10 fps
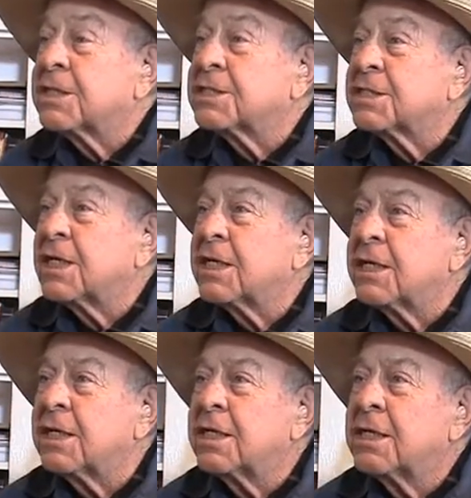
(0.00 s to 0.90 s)
they
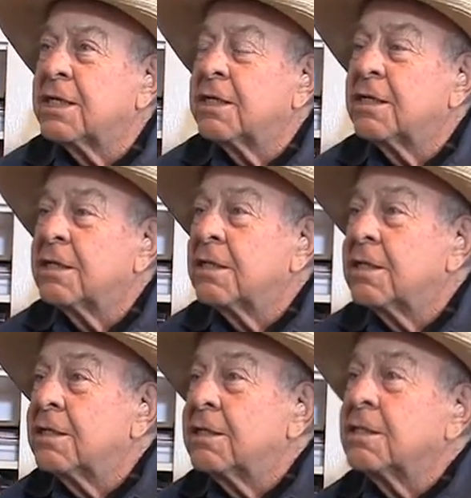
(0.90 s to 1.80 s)
stayed,
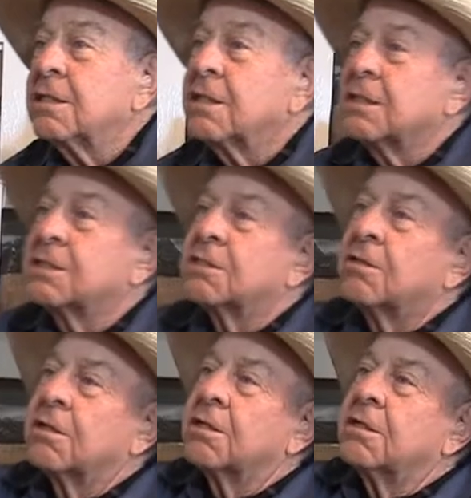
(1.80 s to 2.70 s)
and they
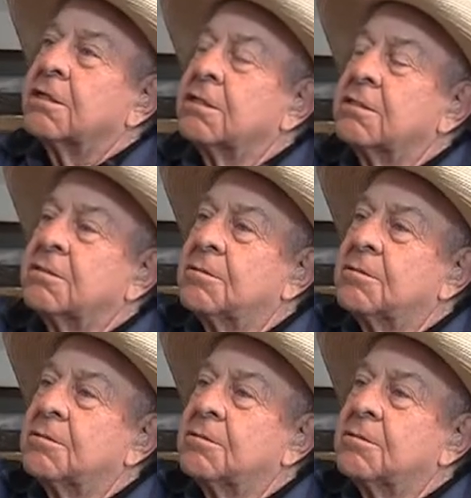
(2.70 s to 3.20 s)
started